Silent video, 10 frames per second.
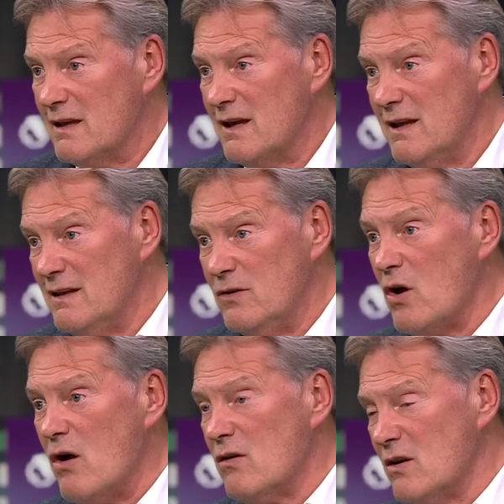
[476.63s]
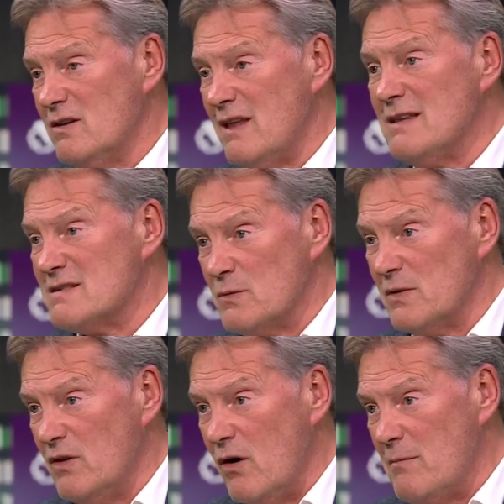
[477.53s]
And you can't condense it
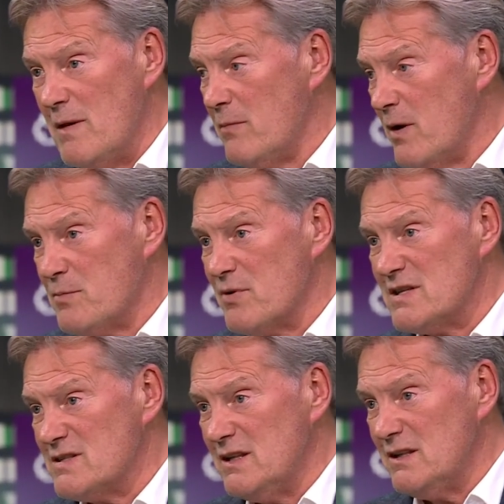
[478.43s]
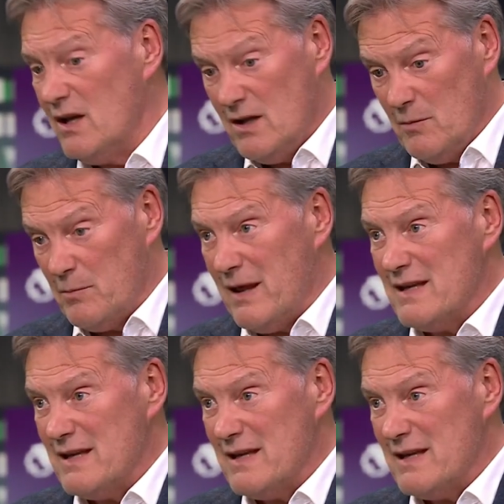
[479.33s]
with 9 men by pressing and playing